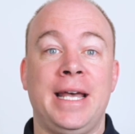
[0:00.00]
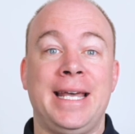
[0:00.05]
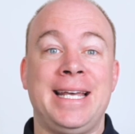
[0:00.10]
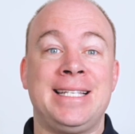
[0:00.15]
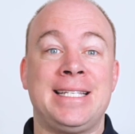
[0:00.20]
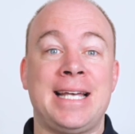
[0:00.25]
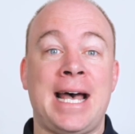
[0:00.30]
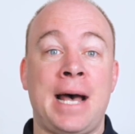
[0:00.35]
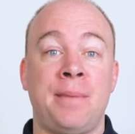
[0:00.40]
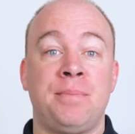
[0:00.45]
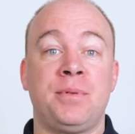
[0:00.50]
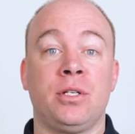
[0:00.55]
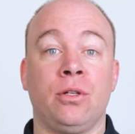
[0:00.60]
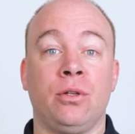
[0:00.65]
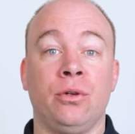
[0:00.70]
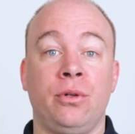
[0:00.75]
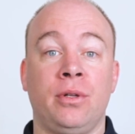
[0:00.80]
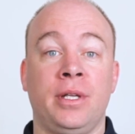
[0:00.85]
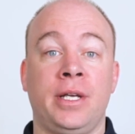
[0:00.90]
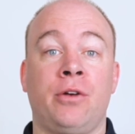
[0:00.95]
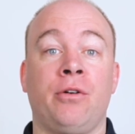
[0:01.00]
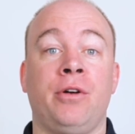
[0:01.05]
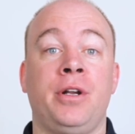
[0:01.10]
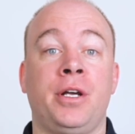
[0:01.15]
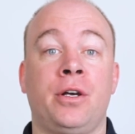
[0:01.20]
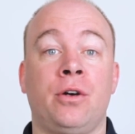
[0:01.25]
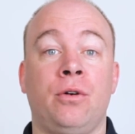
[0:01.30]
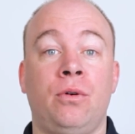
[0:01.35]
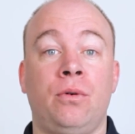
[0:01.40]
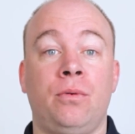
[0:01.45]
It's absolutely
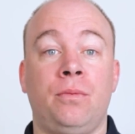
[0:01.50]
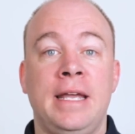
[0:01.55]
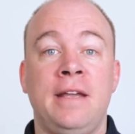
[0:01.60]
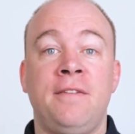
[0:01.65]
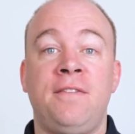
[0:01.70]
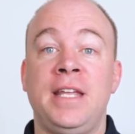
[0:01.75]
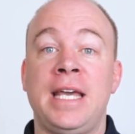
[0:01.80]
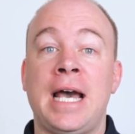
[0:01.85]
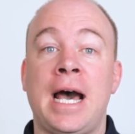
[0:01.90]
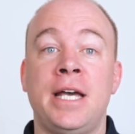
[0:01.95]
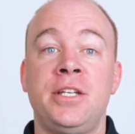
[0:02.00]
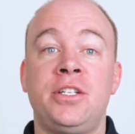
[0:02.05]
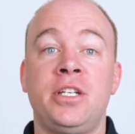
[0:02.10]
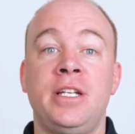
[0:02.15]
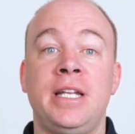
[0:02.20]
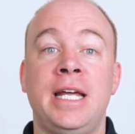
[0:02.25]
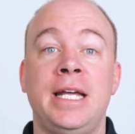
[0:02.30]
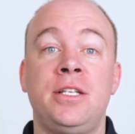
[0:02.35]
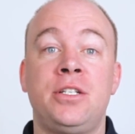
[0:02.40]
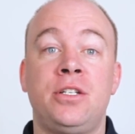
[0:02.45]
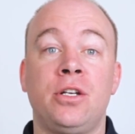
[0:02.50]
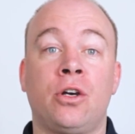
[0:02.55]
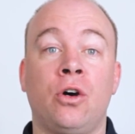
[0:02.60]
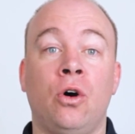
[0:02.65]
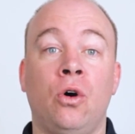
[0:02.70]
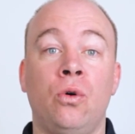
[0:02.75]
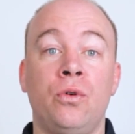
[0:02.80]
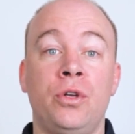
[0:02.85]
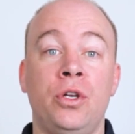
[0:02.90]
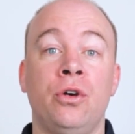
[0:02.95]
critical. If the agent needs to
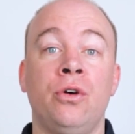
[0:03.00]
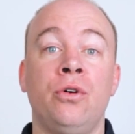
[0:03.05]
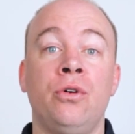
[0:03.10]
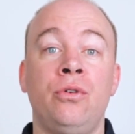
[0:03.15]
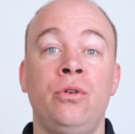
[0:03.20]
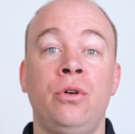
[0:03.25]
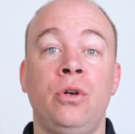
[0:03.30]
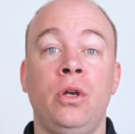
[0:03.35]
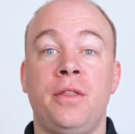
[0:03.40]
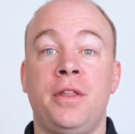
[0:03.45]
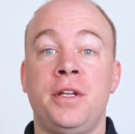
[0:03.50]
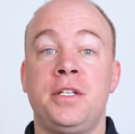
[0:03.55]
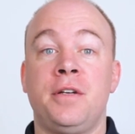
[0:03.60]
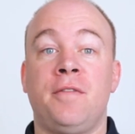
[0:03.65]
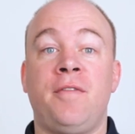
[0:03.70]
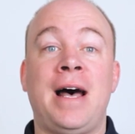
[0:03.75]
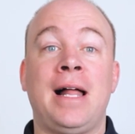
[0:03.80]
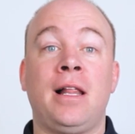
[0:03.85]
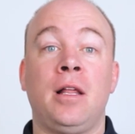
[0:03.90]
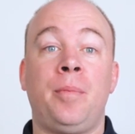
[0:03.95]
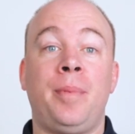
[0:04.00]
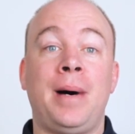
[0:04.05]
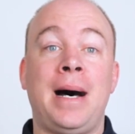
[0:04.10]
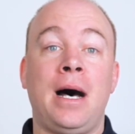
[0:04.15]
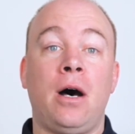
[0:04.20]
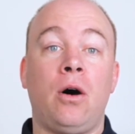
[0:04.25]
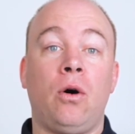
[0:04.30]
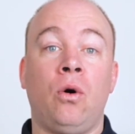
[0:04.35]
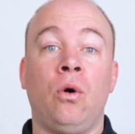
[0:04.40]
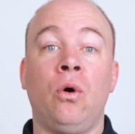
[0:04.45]
call you, the
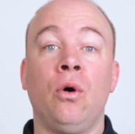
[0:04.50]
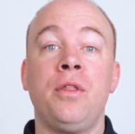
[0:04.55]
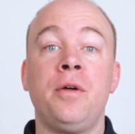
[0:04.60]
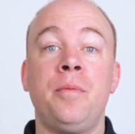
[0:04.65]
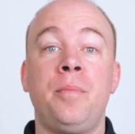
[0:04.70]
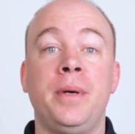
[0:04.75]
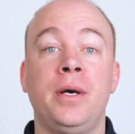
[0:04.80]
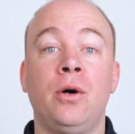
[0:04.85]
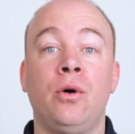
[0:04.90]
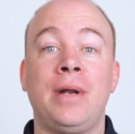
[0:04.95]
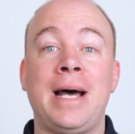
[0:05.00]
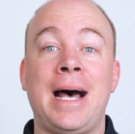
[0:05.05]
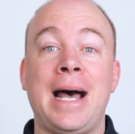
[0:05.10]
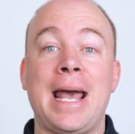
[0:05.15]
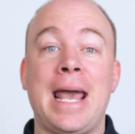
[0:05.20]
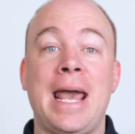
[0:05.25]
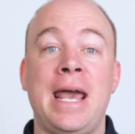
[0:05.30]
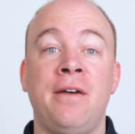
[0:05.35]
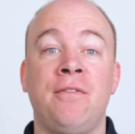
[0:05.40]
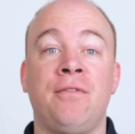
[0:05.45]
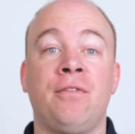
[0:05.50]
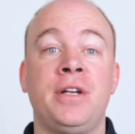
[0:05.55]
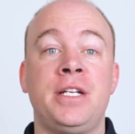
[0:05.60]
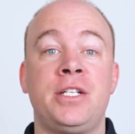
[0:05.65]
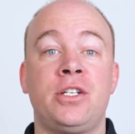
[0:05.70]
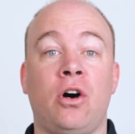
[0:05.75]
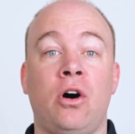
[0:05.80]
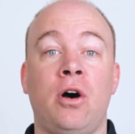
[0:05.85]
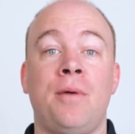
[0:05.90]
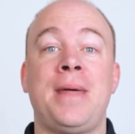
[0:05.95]
developer, or the builder every
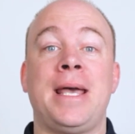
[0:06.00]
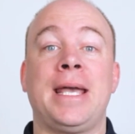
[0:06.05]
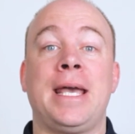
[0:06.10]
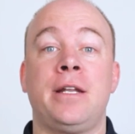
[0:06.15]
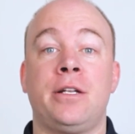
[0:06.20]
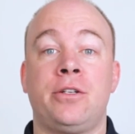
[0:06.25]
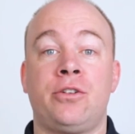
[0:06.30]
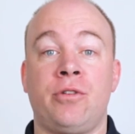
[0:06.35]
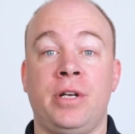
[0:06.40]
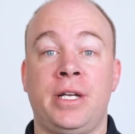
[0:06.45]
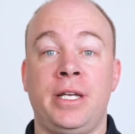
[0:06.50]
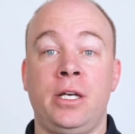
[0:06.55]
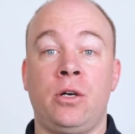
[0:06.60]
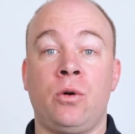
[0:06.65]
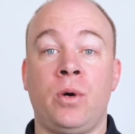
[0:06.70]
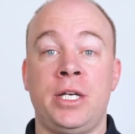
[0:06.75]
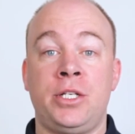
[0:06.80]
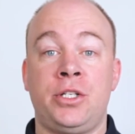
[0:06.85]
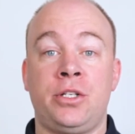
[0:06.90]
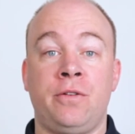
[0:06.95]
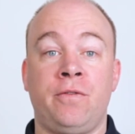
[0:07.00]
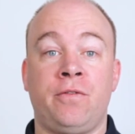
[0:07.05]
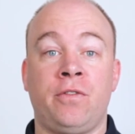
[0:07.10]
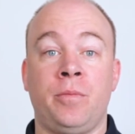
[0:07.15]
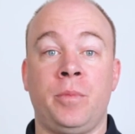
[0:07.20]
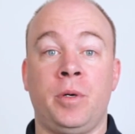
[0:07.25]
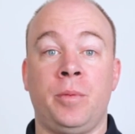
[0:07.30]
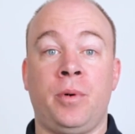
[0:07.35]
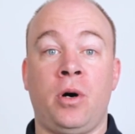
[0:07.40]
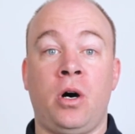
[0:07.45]
time they get a tricky question
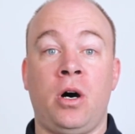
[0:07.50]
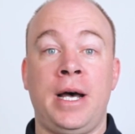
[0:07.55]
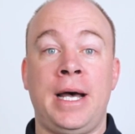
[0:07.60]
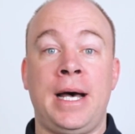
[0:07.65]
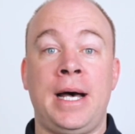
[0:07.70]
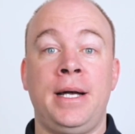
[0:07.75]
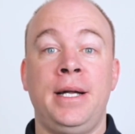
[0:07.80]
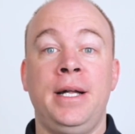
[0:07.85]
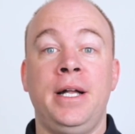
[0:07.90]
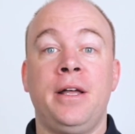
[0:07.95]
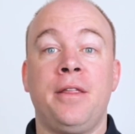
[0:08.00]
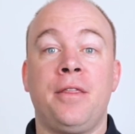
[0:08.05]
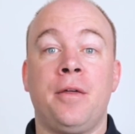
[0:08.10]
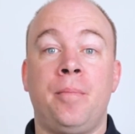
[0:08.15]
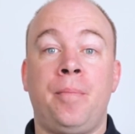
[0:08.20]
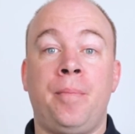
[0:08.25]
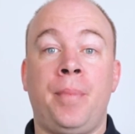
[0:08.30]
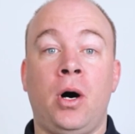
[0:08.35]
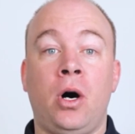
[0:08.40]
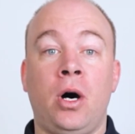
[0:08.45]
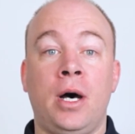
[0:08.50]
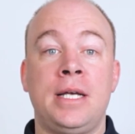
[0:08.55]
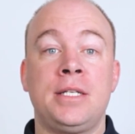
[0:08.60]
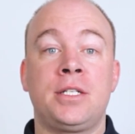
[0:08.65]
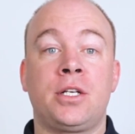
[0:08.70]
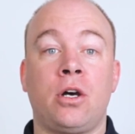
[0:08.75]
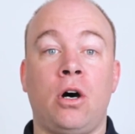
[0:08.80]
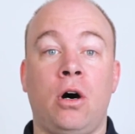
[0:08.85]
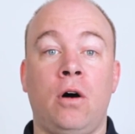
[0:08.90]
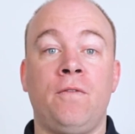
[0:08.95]
from a buyer, the
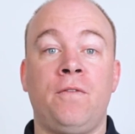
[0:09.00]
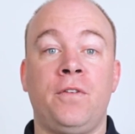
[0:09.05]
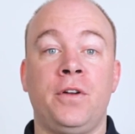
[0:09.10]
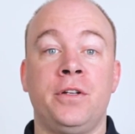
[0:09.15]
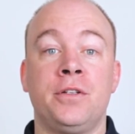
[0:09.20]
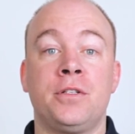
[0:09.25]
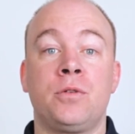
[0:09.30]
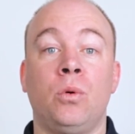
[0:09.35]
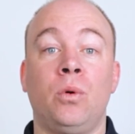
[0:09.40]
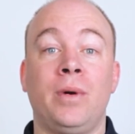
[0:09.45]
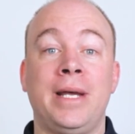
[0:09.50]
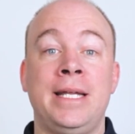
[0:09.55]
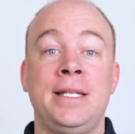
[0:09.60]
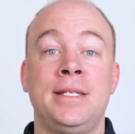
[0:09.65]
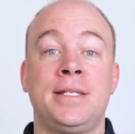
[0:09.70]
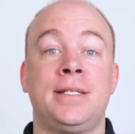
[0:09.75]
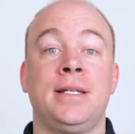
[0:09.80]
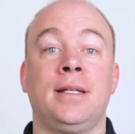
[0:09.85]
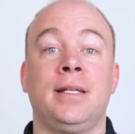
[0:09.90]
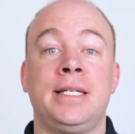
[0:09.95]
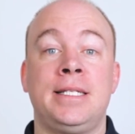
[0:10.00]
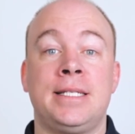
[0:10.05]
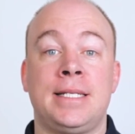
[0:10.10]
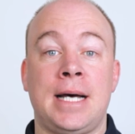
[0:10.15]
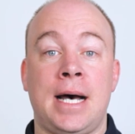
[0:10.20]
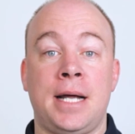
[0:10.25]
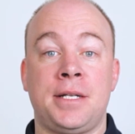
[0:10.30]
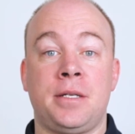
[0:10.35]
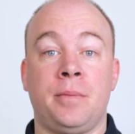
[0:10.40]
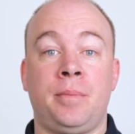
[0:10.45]
buyer's confidence will instantly
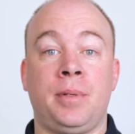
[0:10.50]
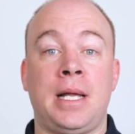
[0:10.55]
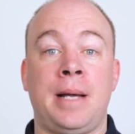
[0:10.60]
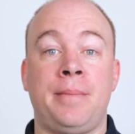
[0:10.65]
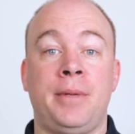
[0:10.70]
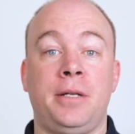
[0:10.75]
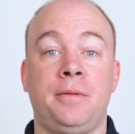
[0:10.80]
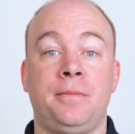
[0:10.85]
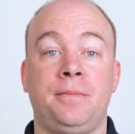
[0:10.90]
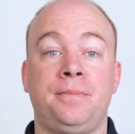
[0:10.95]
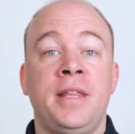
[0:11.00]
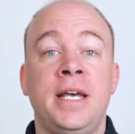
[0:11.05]
start to plummet.